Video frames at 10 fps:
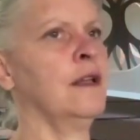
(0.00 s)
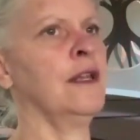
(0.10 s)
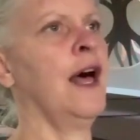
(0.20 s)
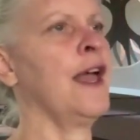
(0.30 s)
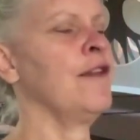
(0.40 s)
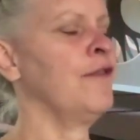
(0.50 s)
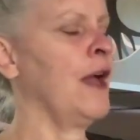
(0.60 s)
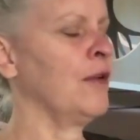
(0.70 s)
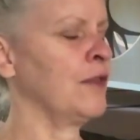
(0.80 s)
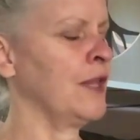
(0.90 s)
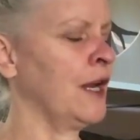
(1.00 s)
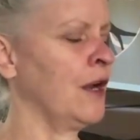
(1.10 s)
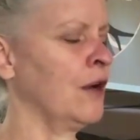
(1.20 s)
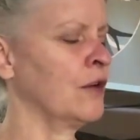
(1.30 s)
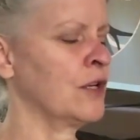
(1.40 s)
life out
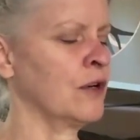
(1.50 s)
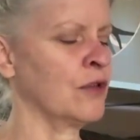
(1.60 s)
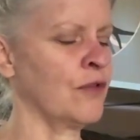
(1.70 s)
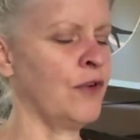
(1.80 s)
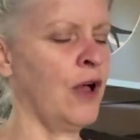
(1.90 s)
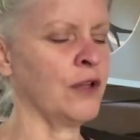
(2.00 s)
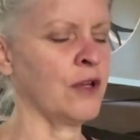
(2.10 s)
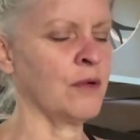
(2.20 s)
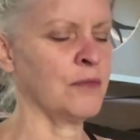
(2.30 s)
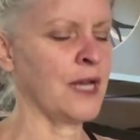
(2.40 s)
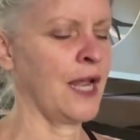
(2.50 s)
there, turn the volume